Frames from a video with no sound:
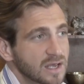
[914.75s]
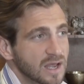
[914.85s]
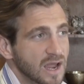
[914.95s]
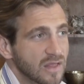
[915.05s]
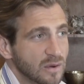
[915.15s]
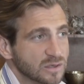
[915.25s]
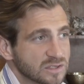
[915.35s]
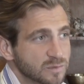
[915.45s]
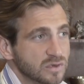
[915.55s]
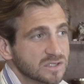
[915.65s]
And that was
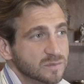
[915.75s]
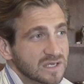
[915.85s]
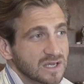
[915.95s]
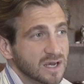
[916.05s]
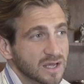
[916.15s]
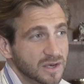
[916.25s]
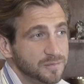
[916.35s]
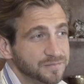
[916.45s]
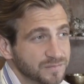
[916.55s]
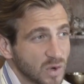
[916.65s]
supposed to be
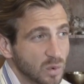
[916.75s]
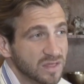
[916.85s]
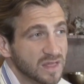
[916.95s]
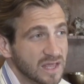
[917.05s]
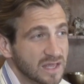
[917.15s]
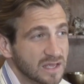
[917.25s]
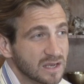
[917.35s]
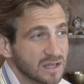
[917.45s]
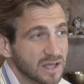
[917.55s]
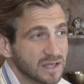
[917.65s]
done
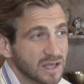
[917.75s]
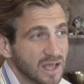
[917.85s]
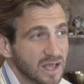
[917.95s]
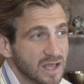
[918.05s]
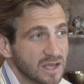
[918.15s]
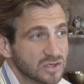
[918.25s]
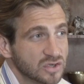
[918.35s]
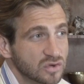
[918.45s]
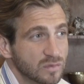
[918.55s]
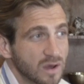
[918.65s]
within like a
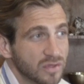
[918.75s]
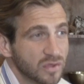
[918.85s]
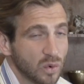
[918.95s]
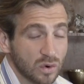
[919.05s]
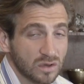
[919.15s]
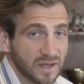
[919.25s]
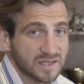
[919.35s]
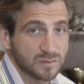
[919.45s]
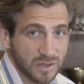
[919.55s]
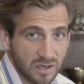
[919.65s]
2-month or
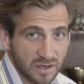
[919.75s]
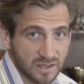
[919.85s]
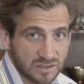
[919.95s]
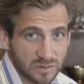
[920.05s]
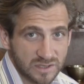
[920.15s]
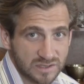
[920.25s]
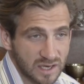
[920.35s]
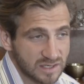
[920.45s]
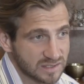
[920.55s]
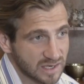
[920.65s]
less period, is what he
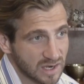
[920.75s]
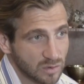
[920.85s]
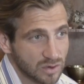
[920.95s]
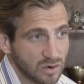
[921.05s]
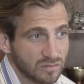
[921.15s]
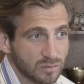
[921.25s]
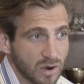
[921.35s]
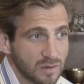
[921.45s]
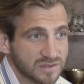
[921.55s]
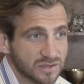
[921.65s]
said. He's like, I don't want to
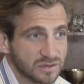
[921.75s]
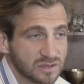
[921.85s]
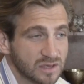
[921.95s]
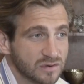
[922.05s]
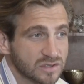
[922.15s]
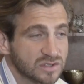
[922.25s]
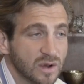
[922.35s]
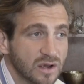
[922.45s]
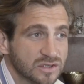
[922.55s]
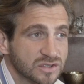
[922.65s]
overpromise, underdeliver, so
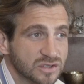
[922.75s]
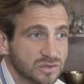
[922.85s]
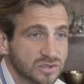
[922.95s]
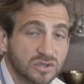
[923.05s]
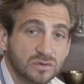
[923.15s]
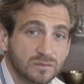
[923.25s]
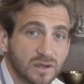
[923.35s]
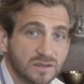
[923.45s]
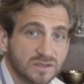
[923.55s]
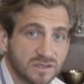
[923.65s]
I'll just do 2
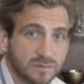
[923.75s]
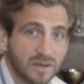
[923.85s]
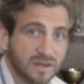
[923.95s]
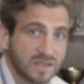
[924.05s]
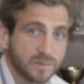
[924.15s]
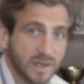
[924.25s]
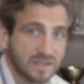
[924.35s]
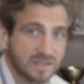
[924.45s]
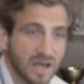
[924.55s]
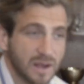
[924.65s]
months is about the
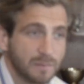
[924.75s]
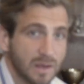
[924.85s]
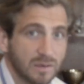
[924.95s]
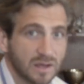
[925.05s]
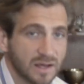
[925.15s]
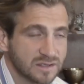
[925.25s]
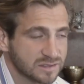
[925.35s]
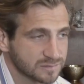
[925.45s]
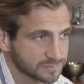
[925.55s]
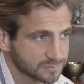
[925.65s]
expected time, maybe less.